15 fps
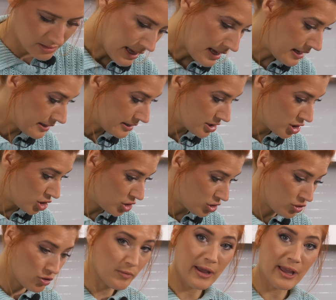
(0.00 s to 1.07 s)
And
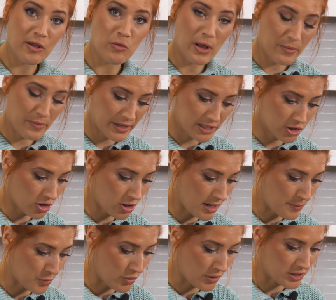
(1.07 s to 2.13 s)
to my wet mixture,
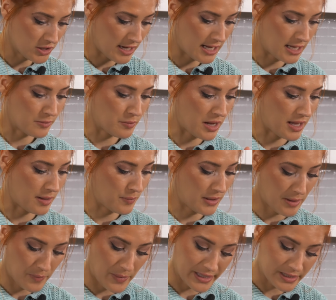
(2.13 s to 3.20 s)
I'm going to add my
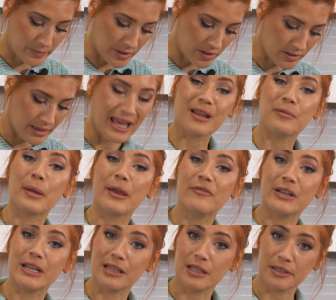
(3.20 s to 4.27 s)
plant-based milk and my
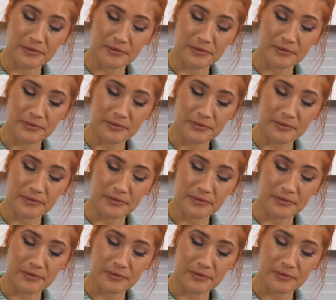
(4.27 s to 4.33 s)
vanilla.